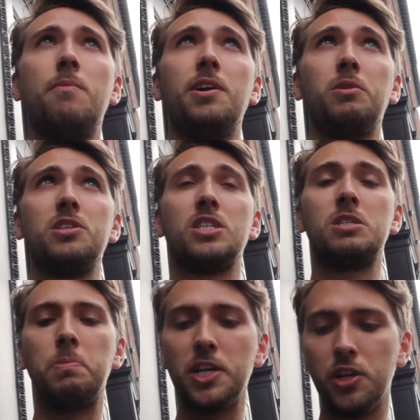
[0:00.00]
What's
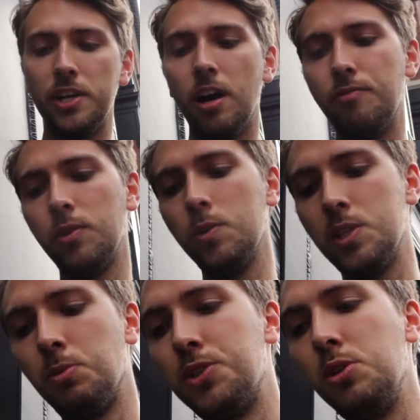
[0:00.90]
especially helpful
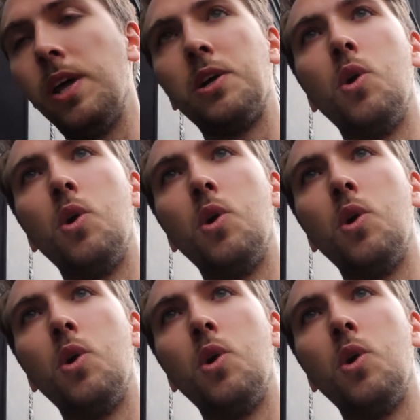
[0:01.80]
is we'll do a